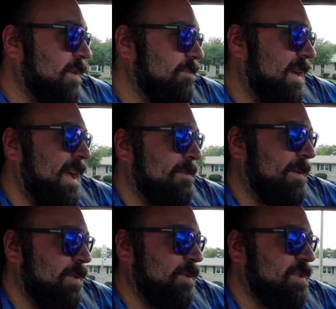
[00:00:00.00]
But yeah,
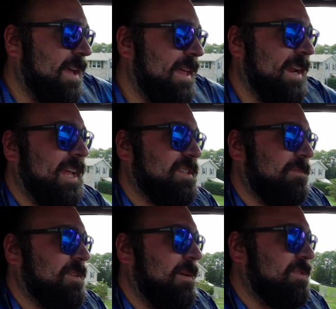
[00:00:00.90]
maybe we'll try that again
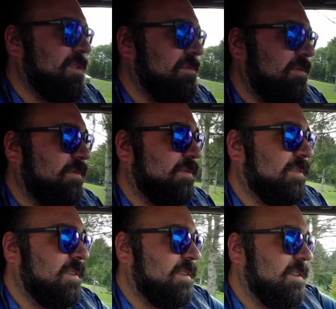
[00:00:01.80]
sometime soon.
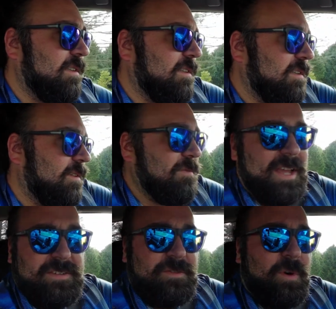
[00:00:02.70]

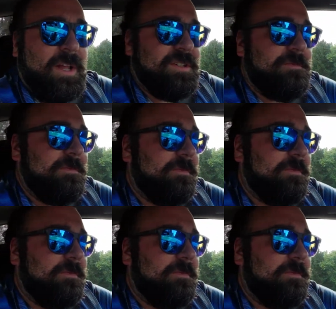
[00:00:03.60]
Thanks for watching.